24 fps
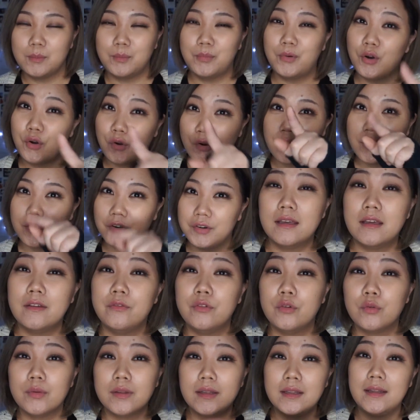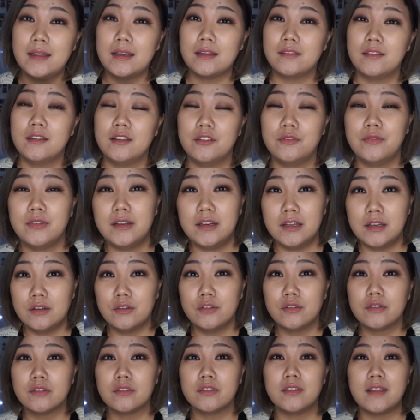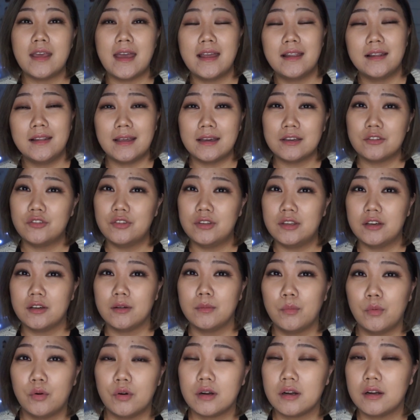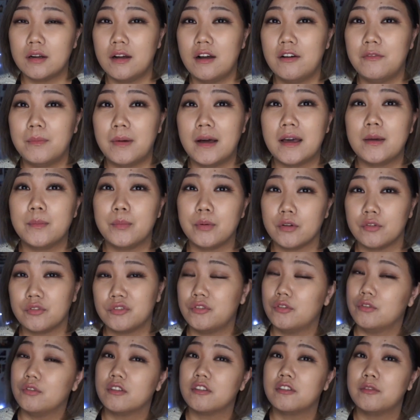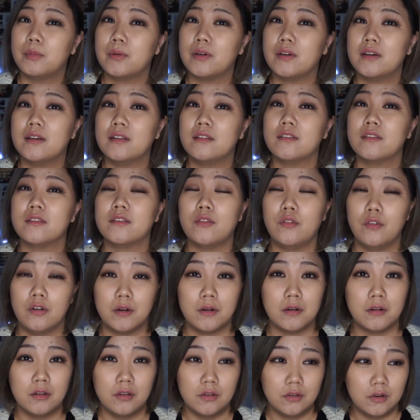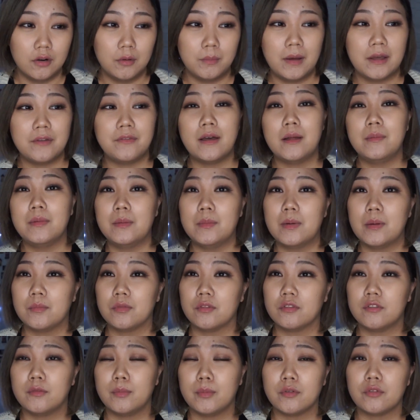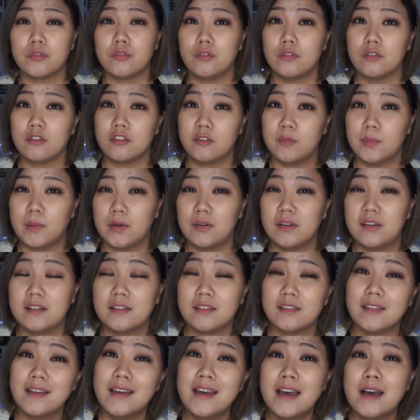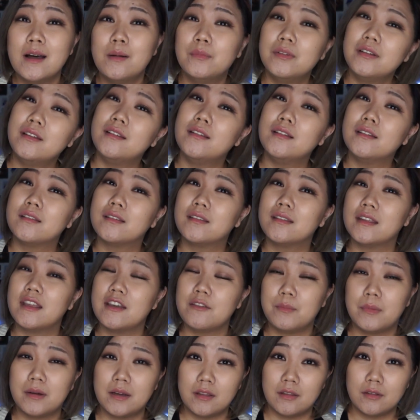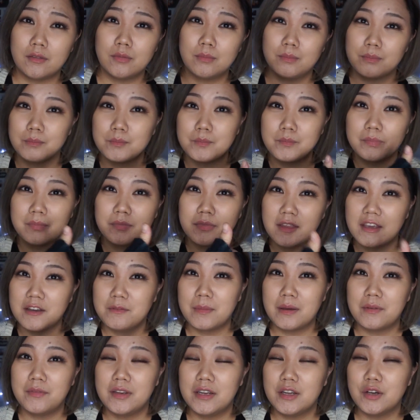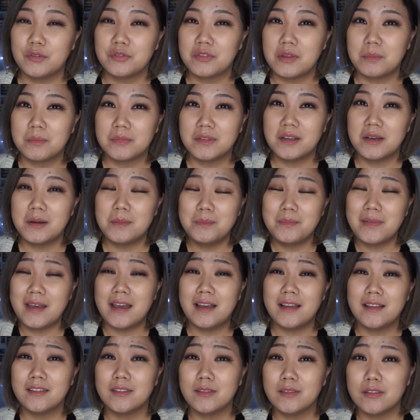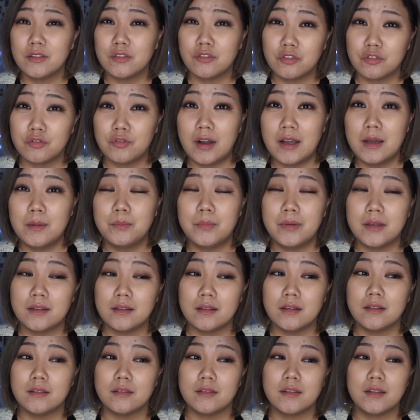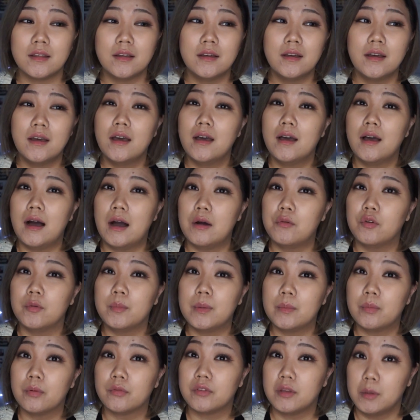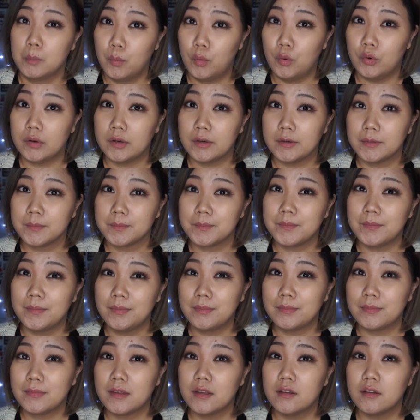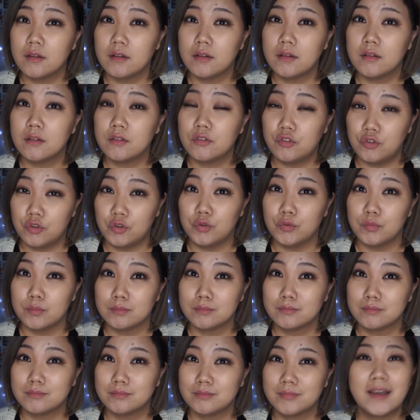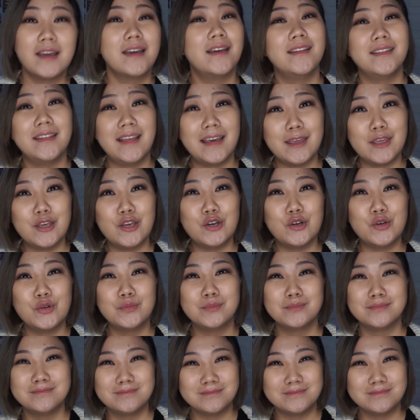plural. If you really like these videos and like to hear more of my personal experience, or, you know, my family members' personal experience, please give my video a thumbs up and subscribe because I will be posting more soon. Thank you!